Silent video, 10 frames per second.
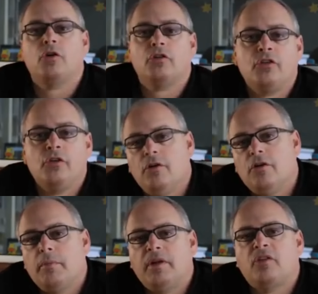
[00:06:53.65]
talked to you a
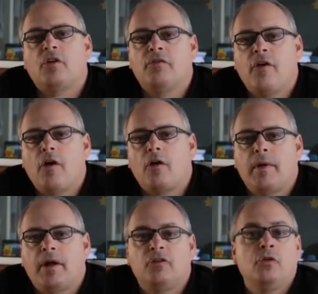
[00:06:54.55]
little bit so far
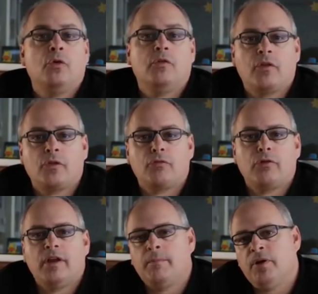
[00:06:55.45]
about two of the
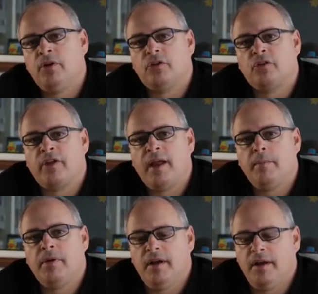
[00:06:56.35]
three pillars of
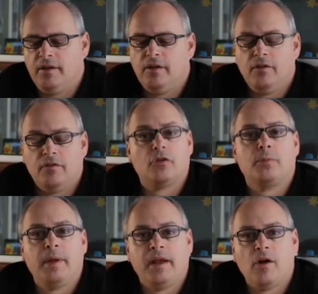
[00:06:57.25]
gameplay.
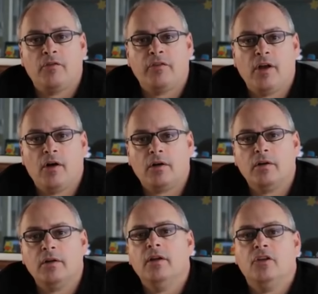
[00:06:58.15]
First being
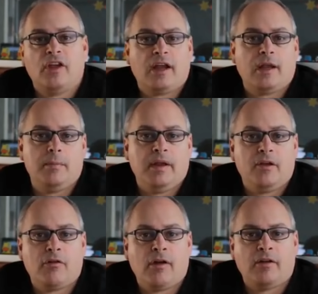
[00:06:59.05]
RVR, second
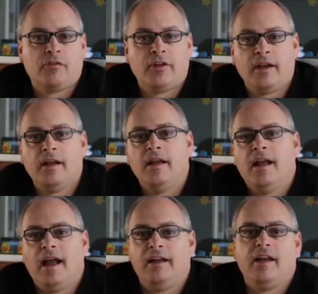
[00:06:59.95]
being crafting,
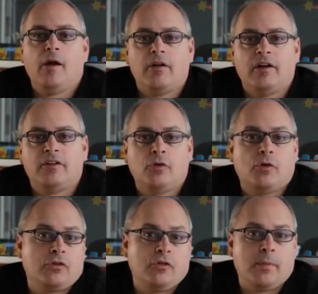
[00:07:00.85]
and now I'd like to
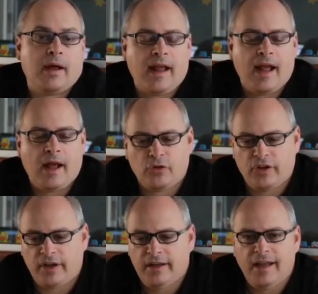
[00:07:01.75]
talk to you about
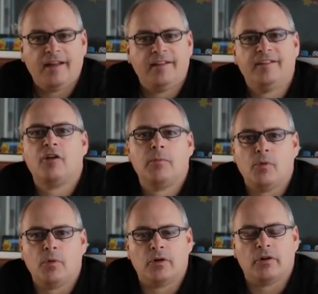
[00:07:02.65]
housing.
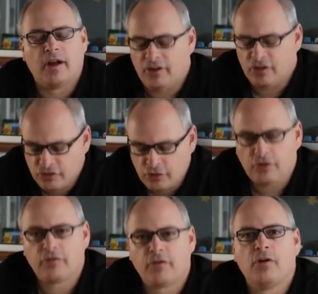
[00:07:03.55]
Terrible word. I
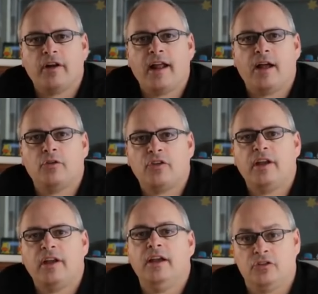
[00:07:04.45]
shouldn't have called it
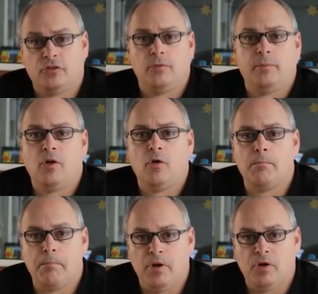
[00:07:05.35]
housing. It should be
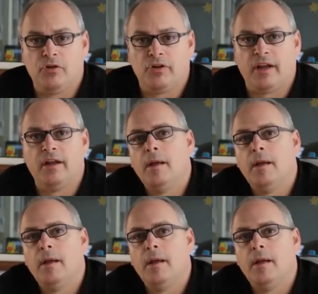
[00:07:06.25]
called building,